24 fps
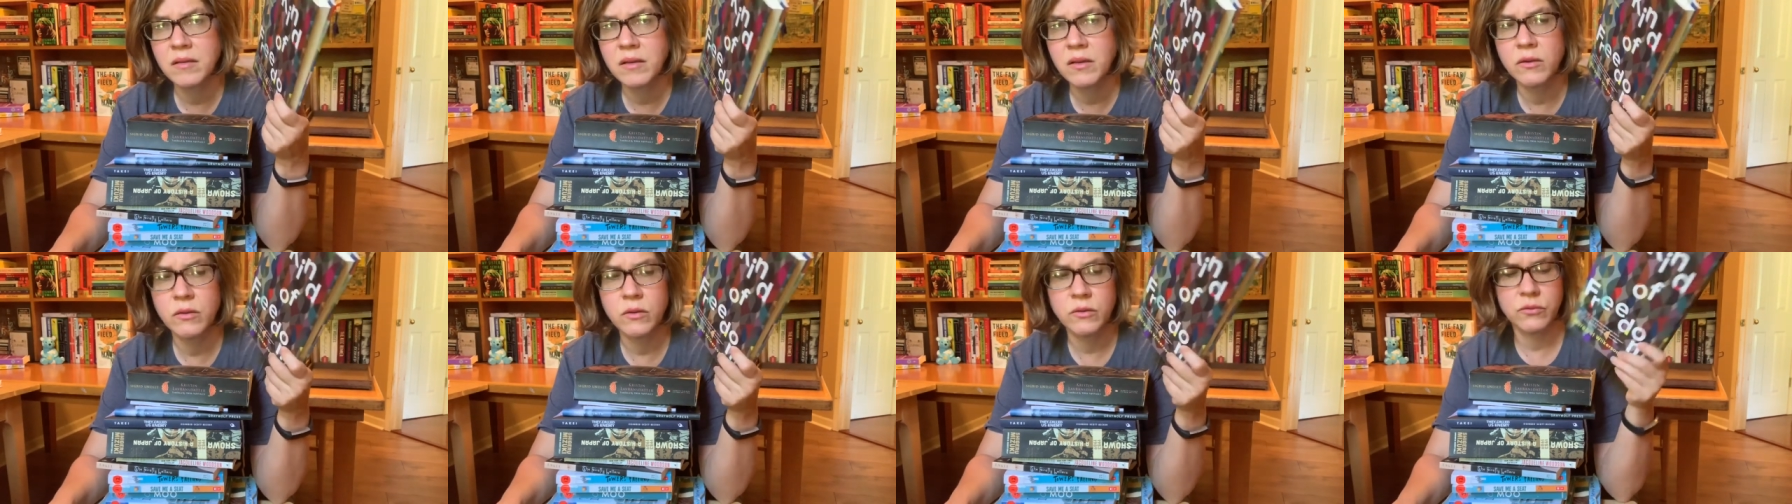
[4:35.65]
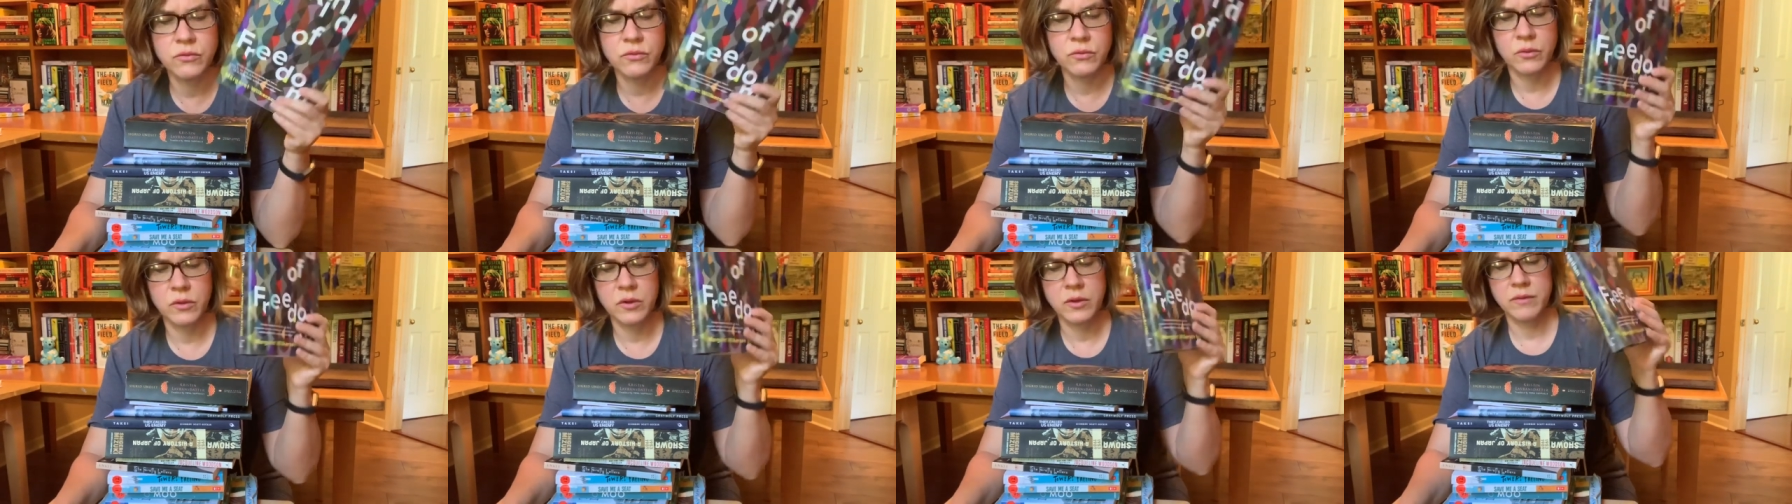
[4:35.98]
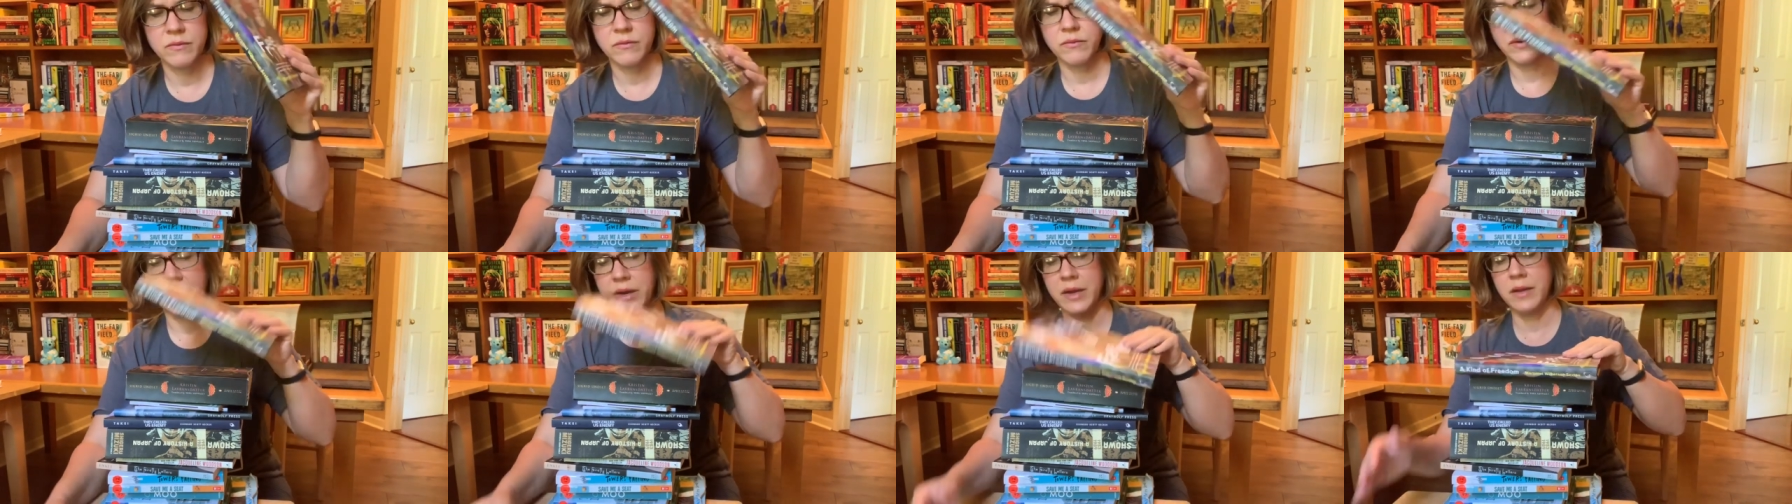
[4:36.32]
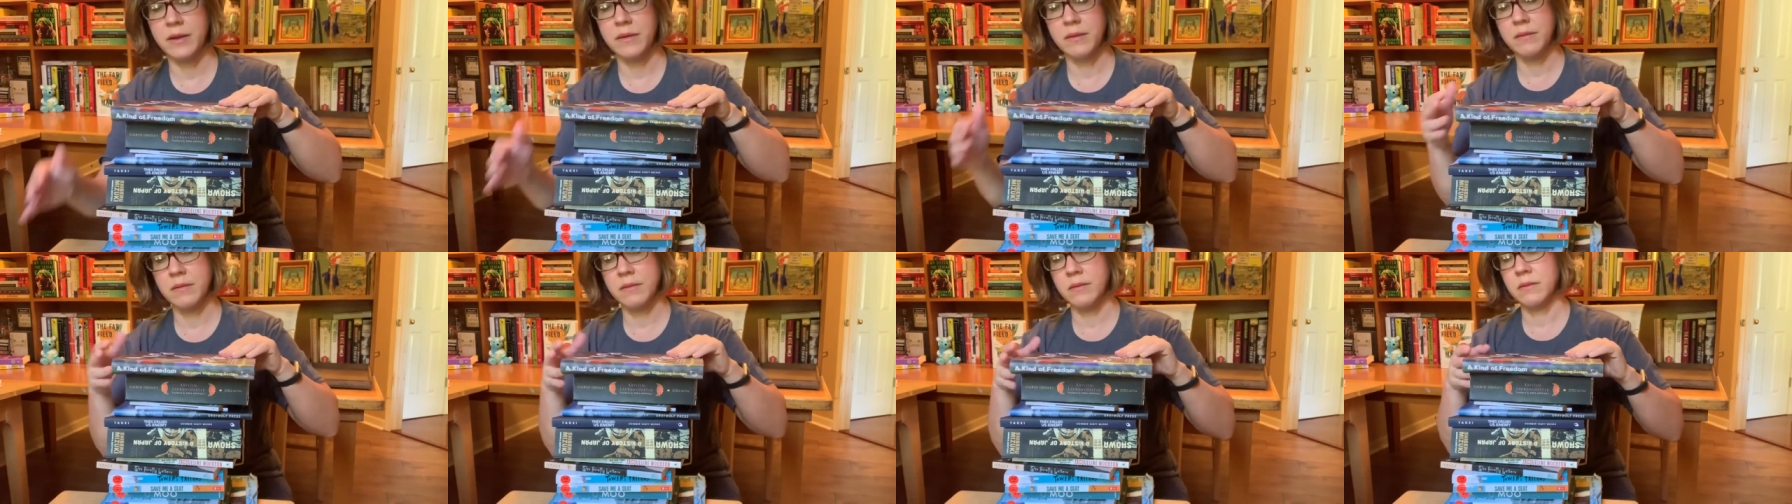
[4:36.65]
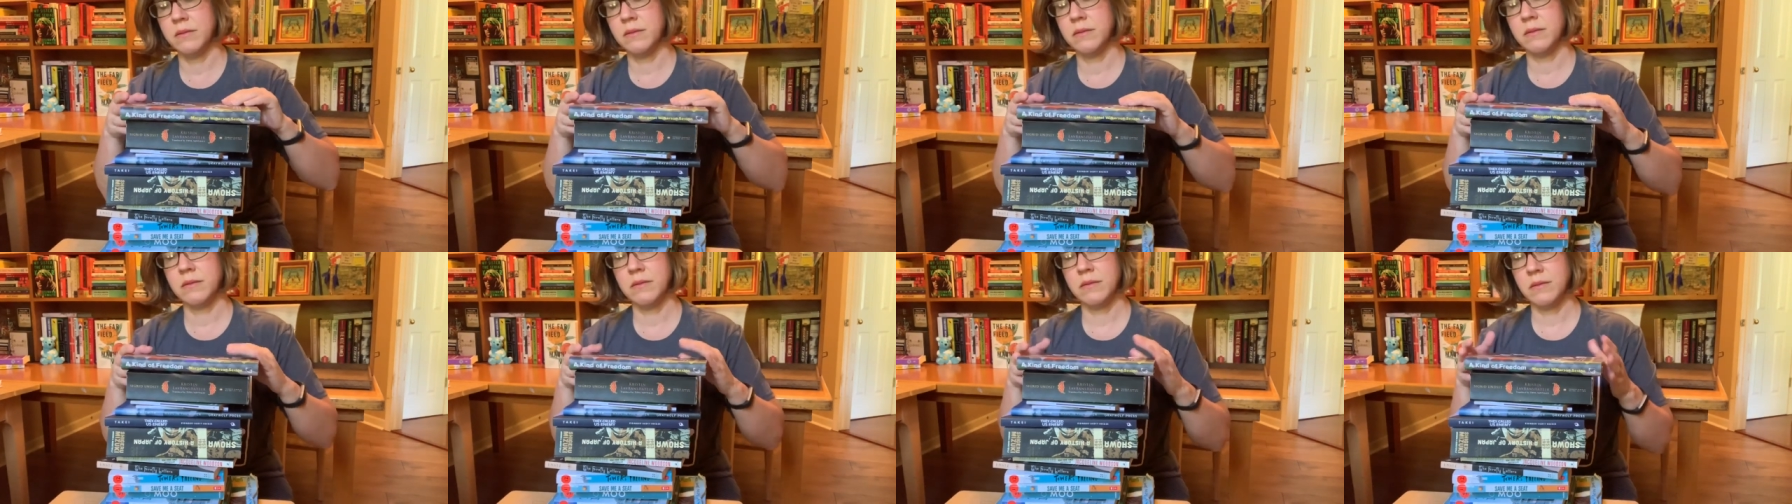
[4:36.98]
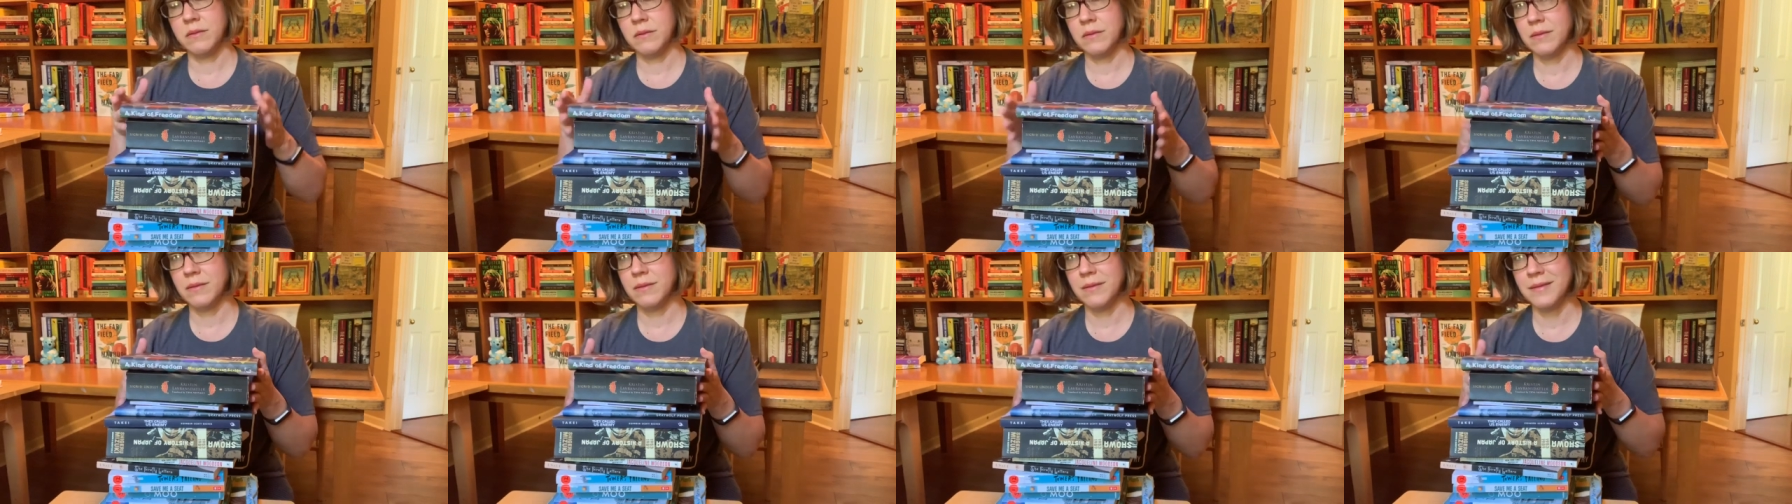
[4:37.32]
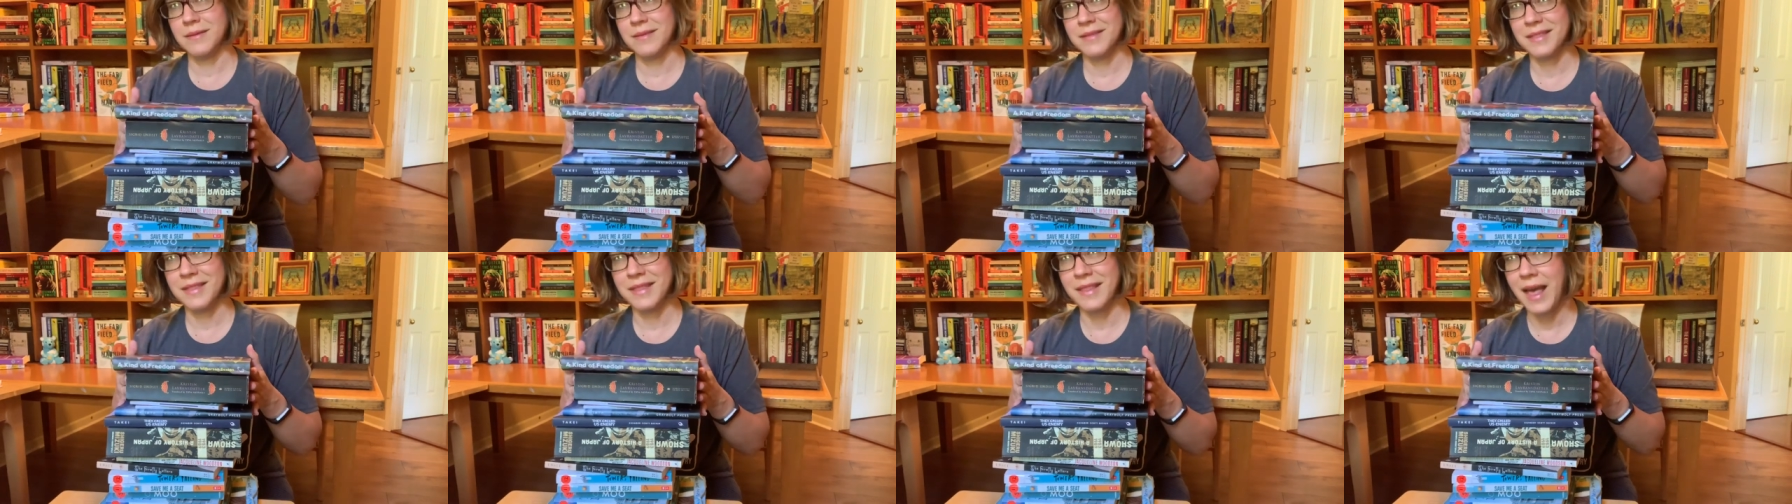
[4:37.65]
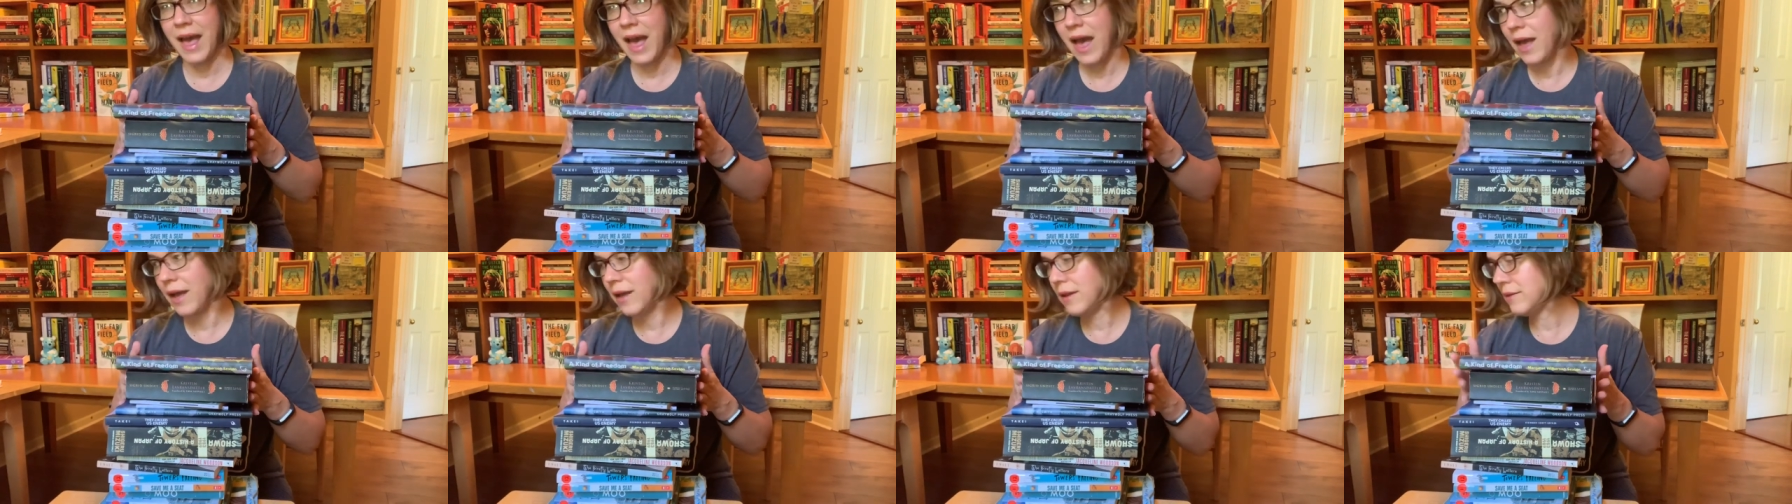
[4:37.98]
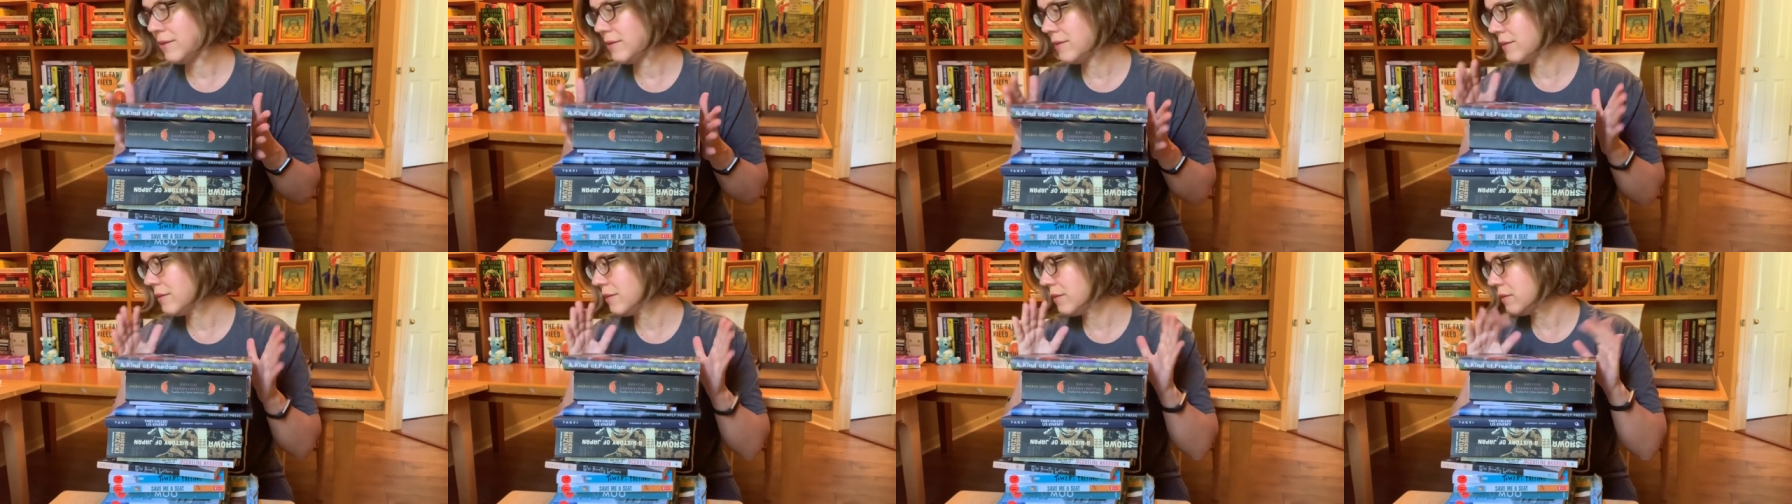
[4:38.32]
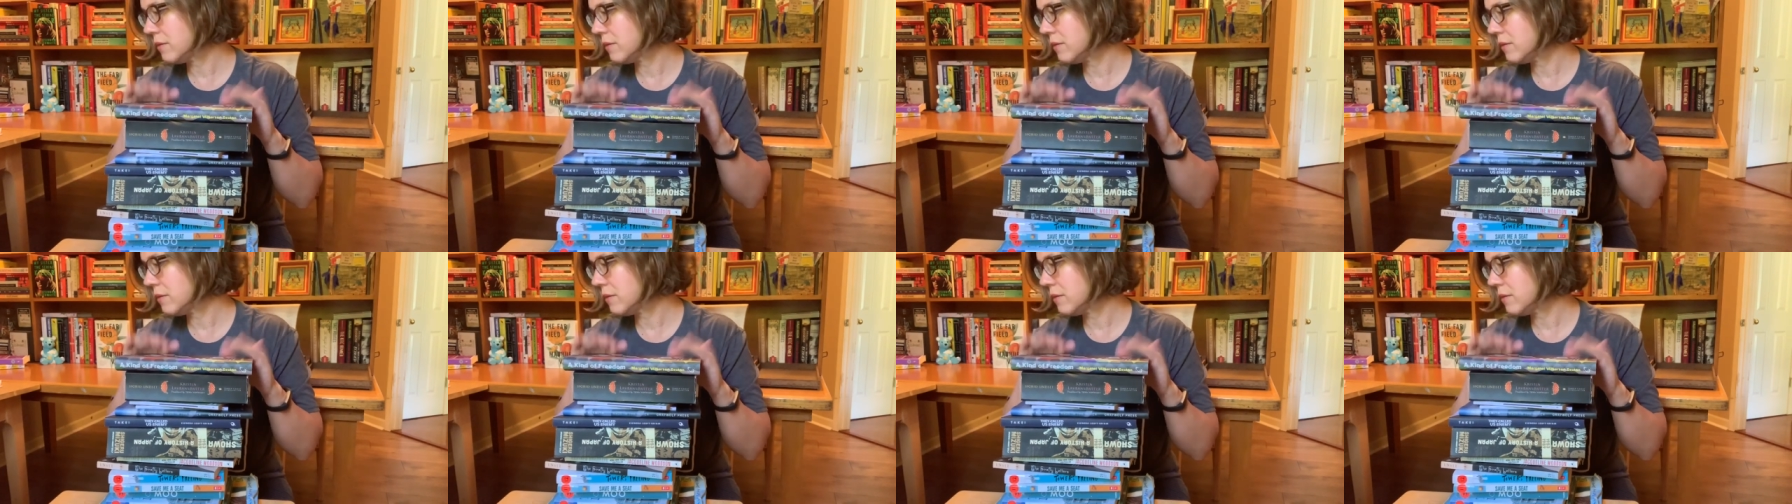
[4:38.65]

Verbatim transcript: you know, sort of ran that.